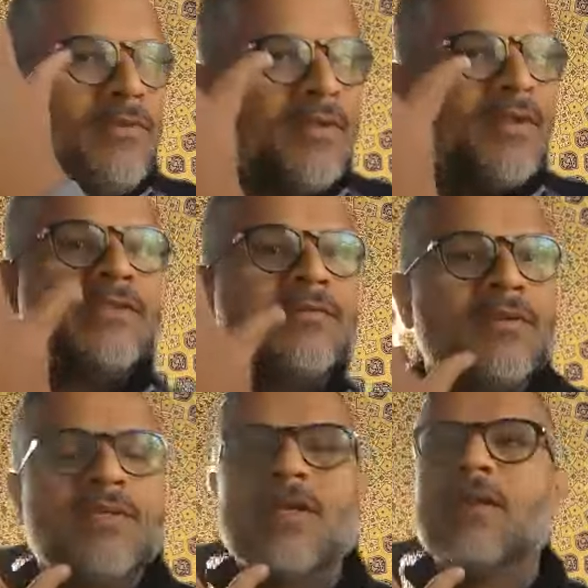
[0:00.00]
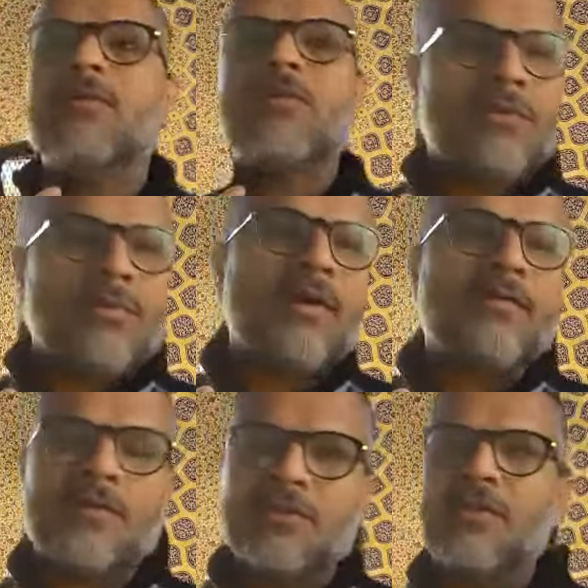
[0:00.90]
to Allah subhanahu wa ta'ala or the
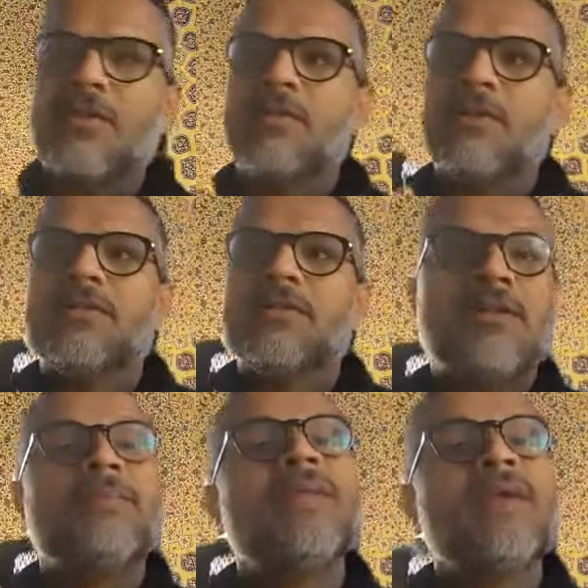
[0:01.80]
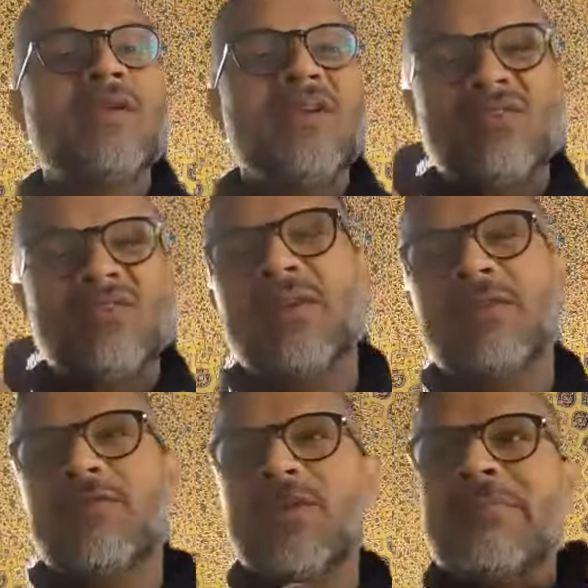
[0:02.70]
Prophet sallallahu alaihi wasallam is kind
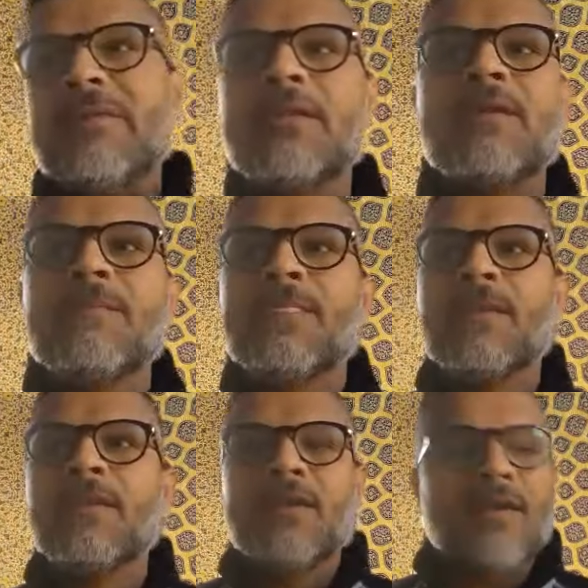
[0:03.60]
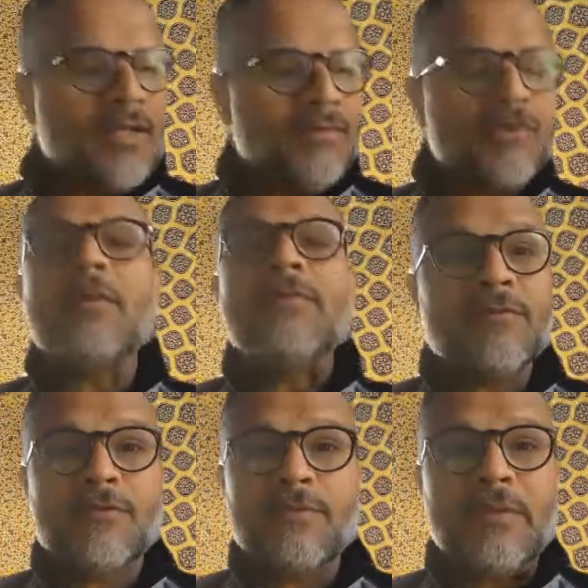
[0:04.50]
of deeply
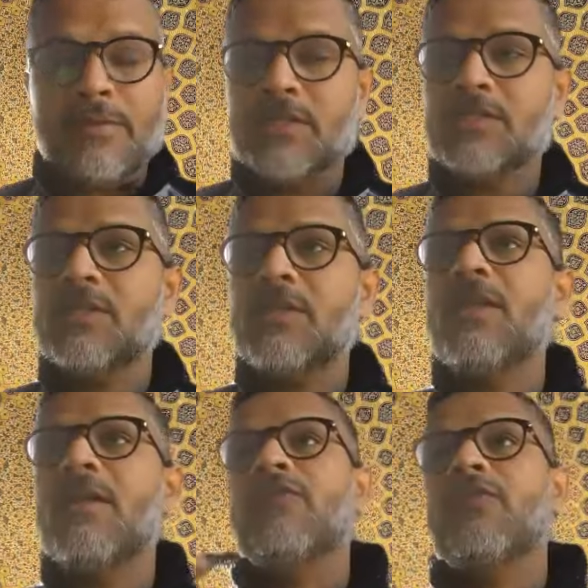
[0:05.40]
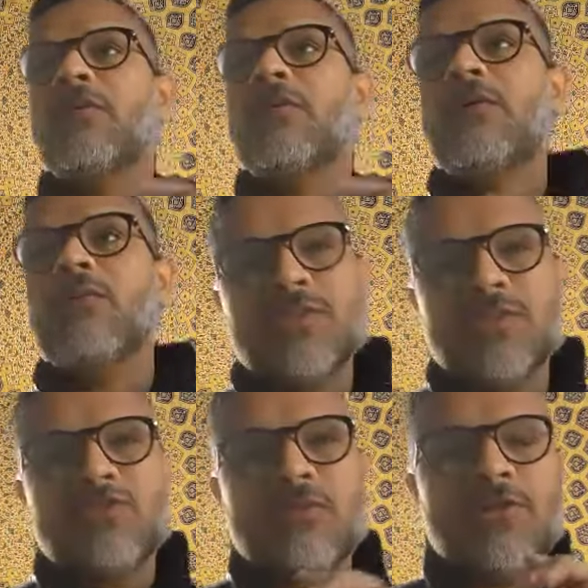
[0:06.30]
troubling for me personally. And so it
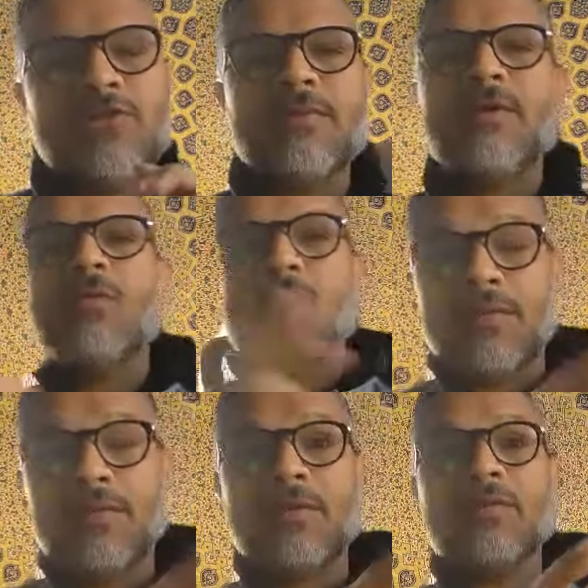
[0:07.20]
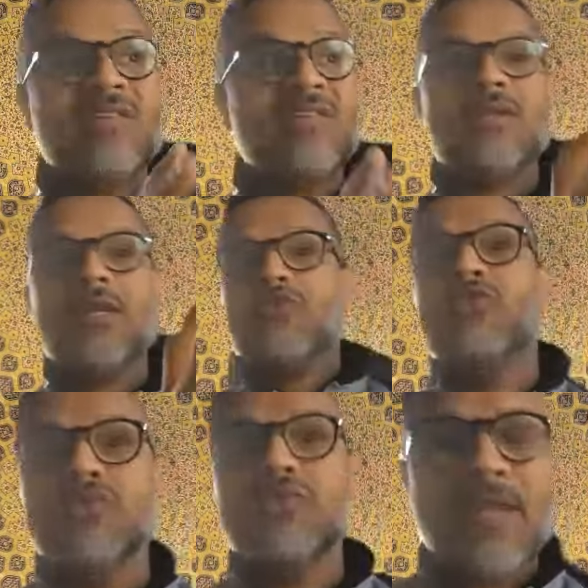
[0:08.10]
wasn't so much about whether this is a
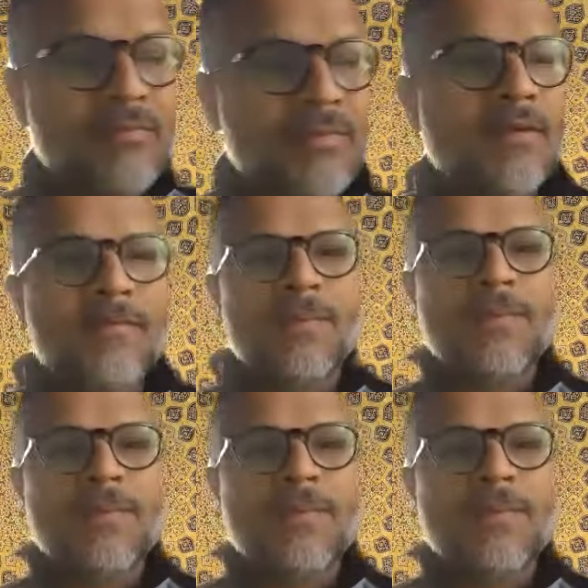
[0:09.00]
true statement,